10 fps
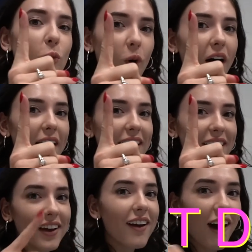
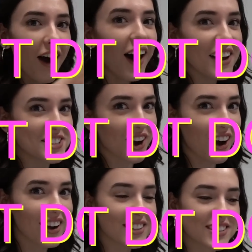one, hot
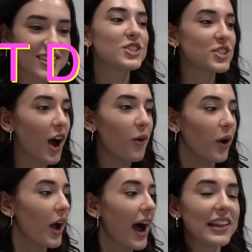dogs. So
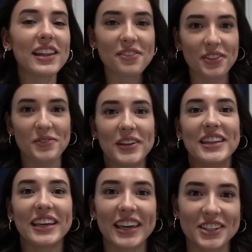I left them in
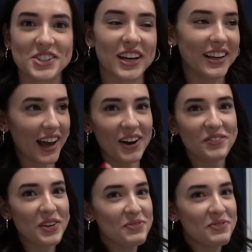the kitchen. I'll be